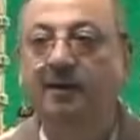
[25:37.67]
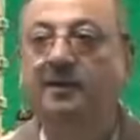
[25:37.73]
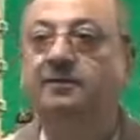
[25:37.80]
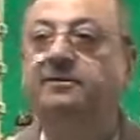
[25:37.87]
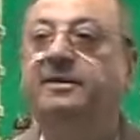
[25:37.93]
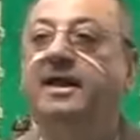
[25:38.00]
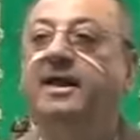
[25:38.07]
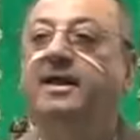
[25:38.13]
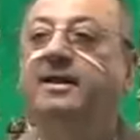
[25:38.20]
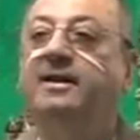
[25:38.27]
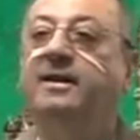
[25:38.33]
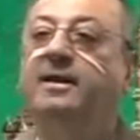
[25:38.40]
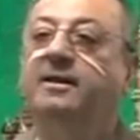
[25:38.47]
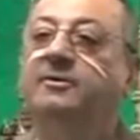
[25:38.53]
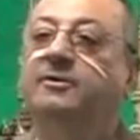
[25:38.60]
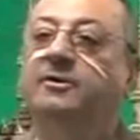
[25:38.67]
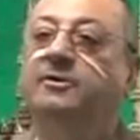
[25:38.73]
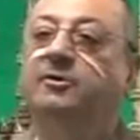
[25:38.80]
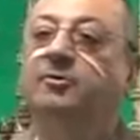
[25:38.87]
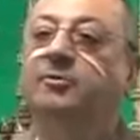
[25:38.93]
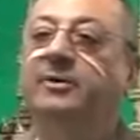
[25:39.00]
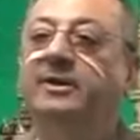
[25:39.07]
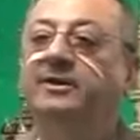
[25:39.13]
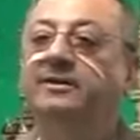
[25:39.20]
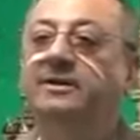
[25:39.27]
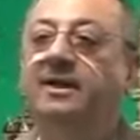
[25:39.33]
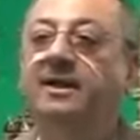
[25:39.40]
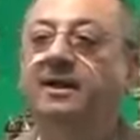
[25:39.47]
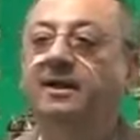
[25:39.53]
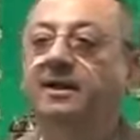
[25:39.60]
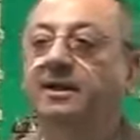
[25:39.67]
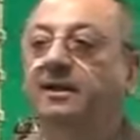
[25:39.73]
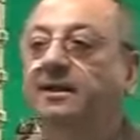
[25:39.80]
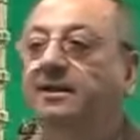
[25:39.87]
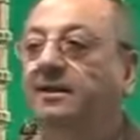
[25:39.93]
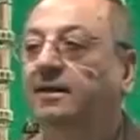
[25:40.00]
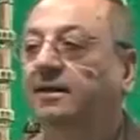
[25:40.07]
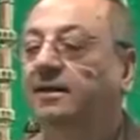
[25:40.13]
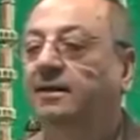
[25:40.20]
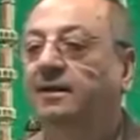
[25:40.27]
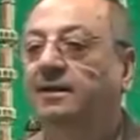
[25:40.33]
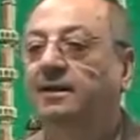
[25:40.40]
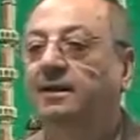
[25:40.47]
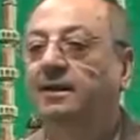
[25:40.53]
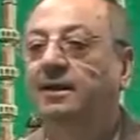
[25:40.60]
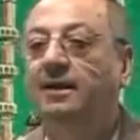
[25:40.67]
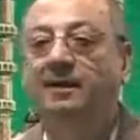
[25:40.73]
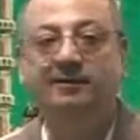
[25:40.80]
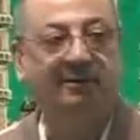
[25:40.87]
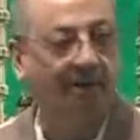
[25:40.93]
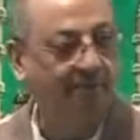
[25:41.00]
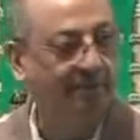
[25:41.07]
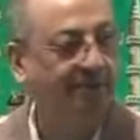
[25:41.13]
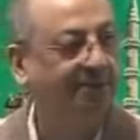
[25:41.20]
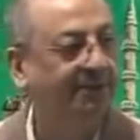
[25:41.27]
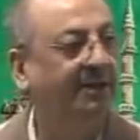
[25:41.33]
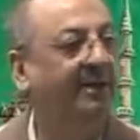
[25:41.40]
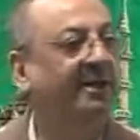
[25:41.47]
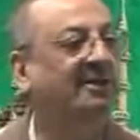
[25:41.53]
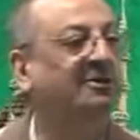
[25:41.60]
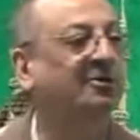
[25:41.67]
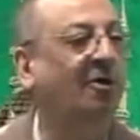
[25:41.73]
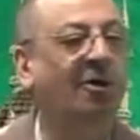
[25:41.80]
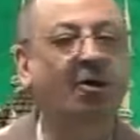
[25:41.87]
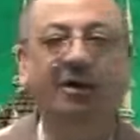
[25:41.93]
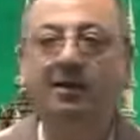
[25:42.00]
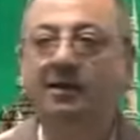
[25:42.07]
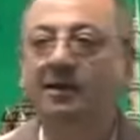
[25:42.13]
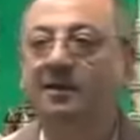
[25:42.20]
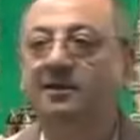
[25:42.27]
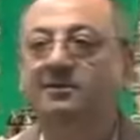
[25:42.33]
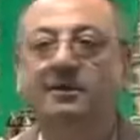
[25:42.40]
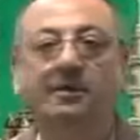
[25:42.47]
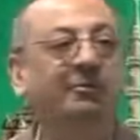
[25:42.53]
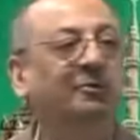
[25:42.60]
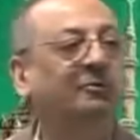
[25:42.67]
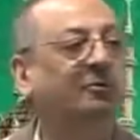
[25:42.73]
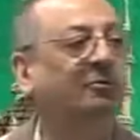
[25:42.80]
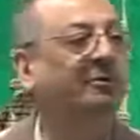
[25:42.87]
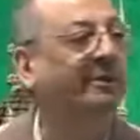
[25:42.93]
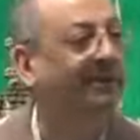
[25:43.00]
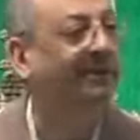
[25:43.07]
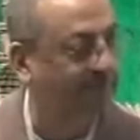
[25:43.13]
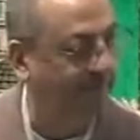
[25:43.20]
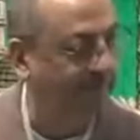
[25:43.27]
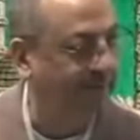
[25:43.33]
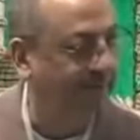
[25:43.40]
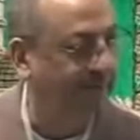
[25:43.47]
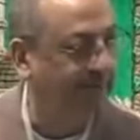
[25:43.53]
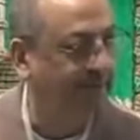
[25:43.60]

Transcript: then you bring the tamiz, and it is called tamizul nisbati.